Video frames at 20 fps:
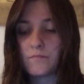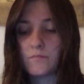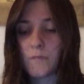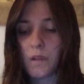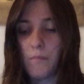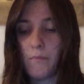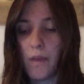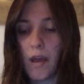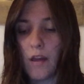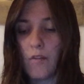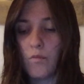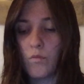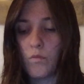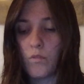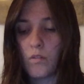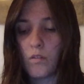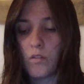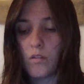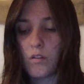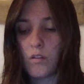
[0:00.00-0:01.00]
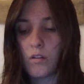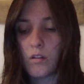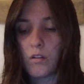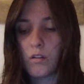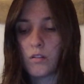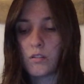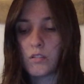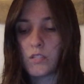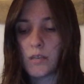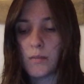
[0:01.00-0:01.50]
men
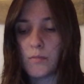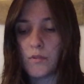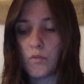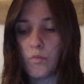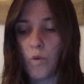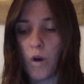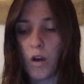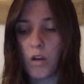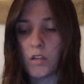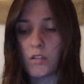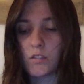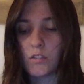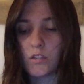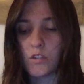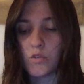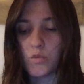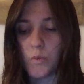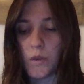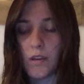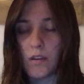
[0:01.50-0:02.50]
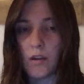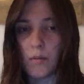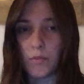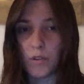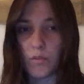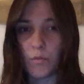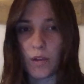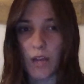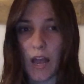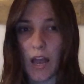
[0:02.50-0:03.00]
seem to want us to sweeten up
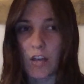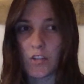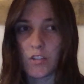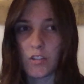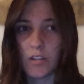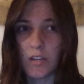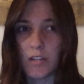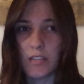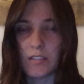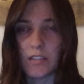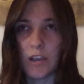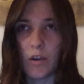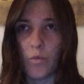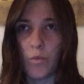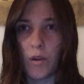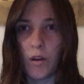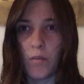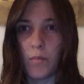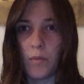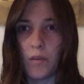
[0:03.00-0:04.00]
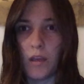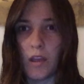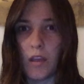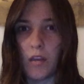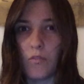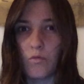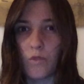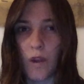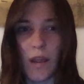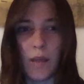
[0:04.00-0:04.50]
the reaction. And it's like we are
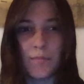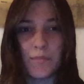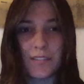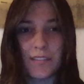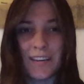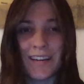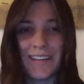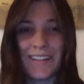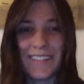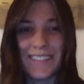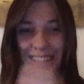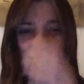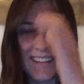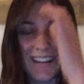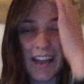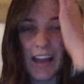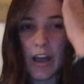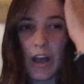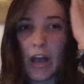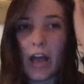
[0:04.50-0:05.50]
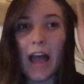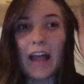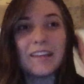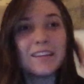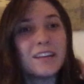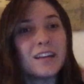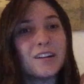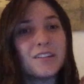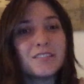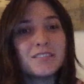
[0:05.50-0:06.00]
being raped and
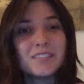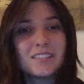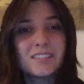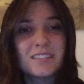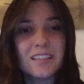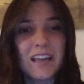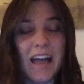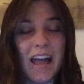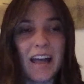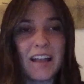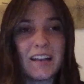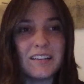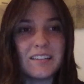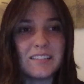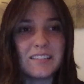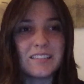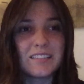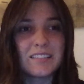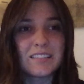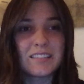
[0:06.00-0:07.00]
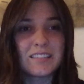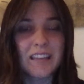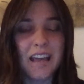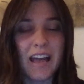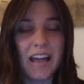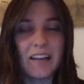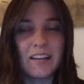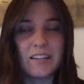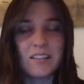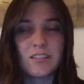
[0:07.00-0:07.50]
killed and
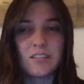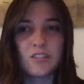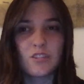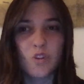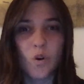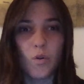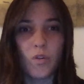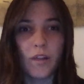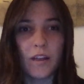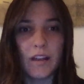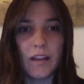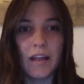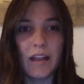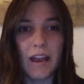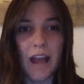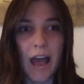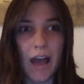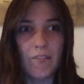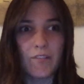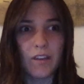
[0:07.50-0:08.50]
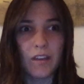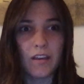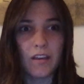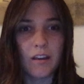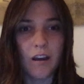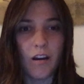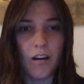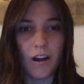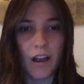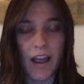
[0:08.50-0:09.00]
stolen and having
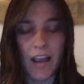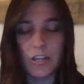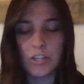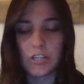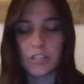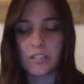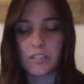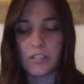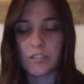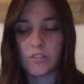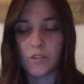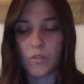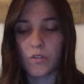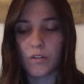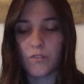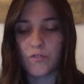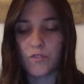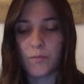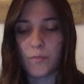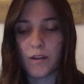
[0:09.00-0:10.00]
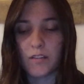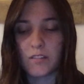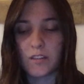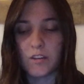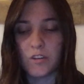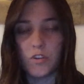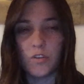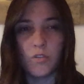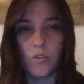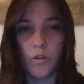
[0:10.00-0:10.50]
our agency stolen from us,
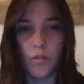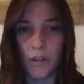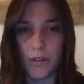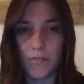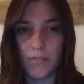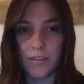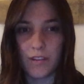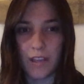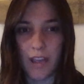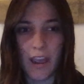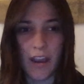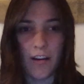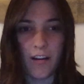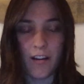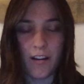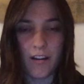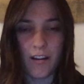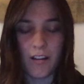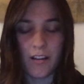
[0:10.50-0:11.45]
and you don't even care.